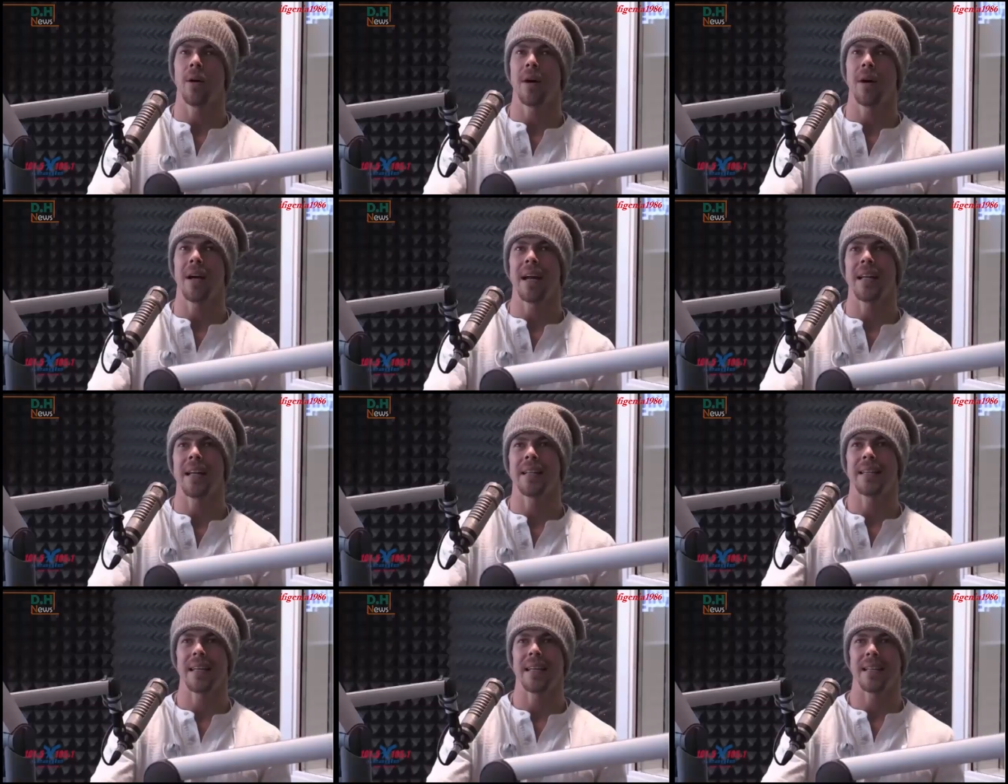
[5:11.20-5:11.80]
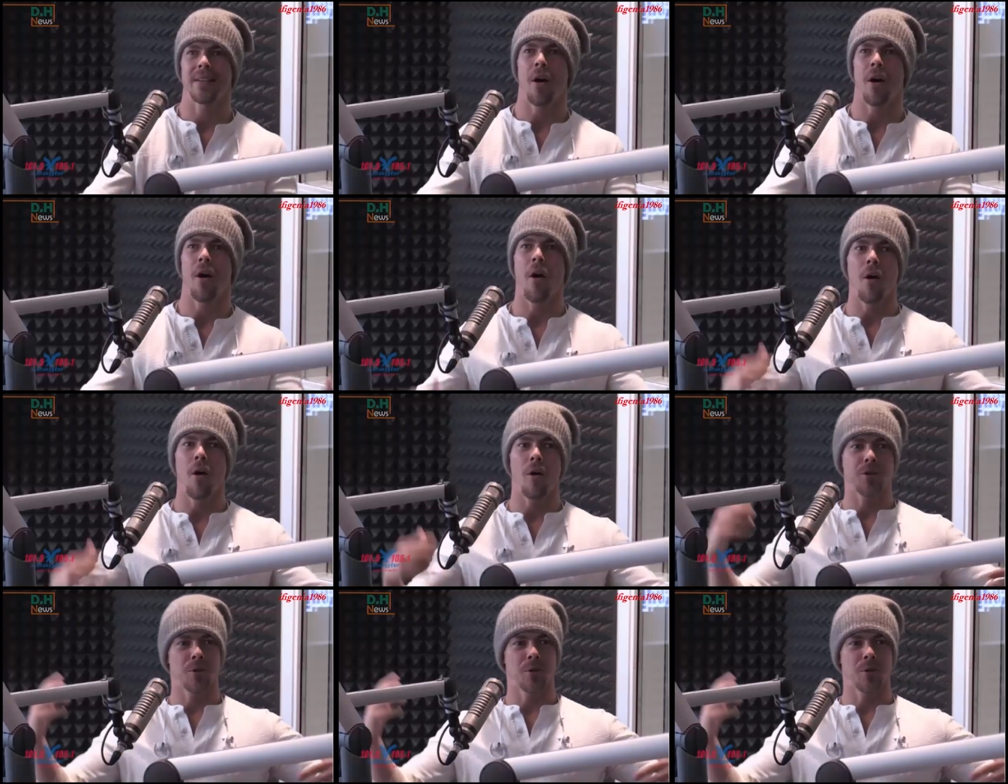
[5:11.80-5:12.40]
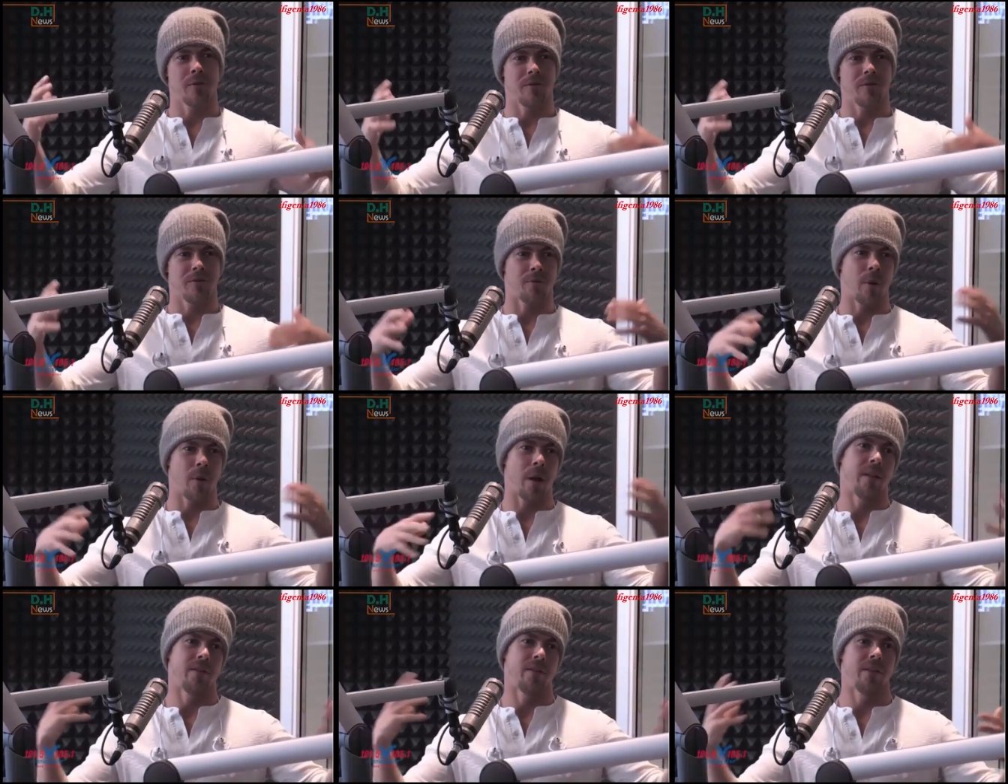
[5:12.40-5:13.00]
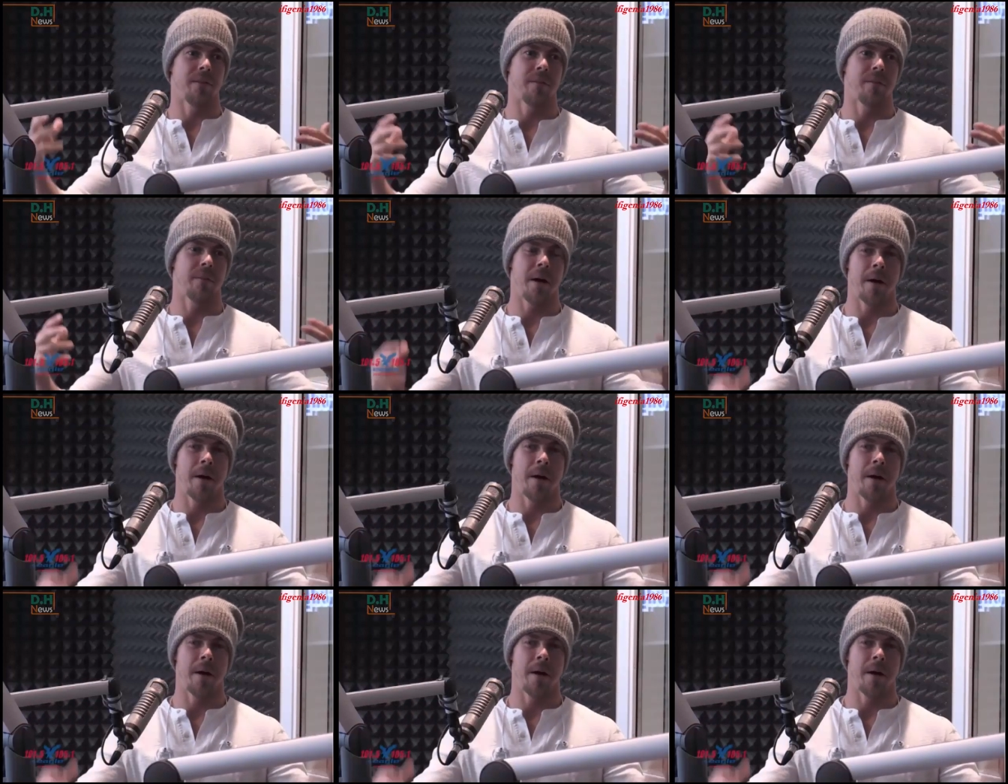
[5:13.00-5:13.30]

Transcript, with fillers: know, it's all sort of relevant.